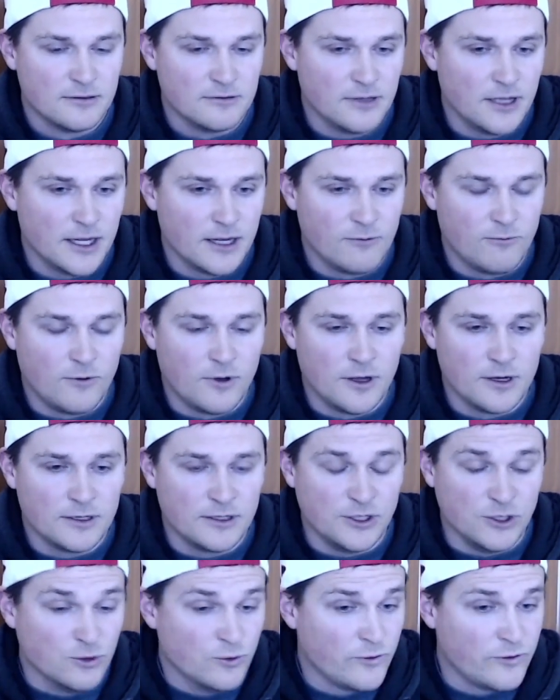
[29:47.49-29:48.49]
like
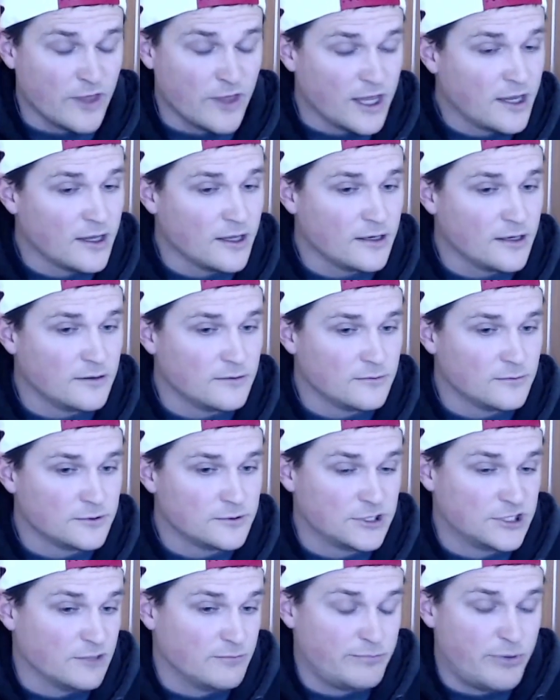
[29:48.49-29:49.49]
what you think
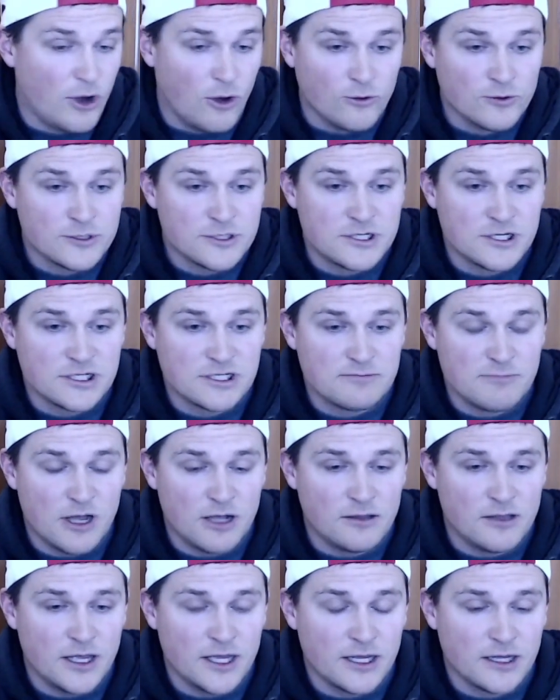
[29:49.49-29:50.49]
it's supposed to
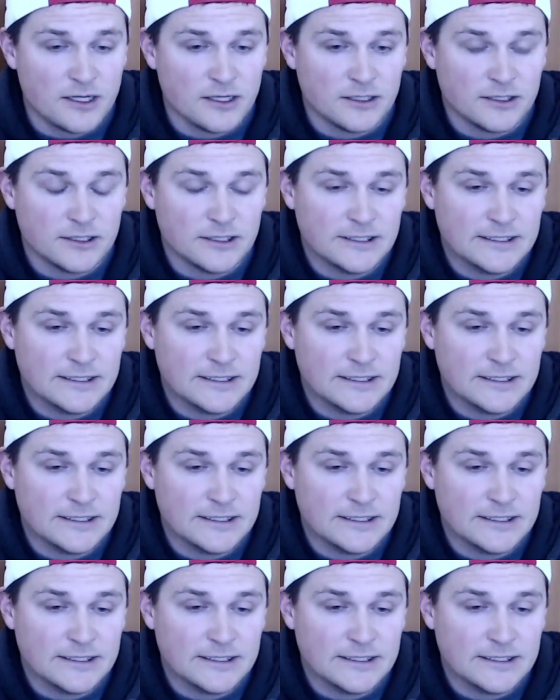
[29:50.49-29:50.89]
smell like,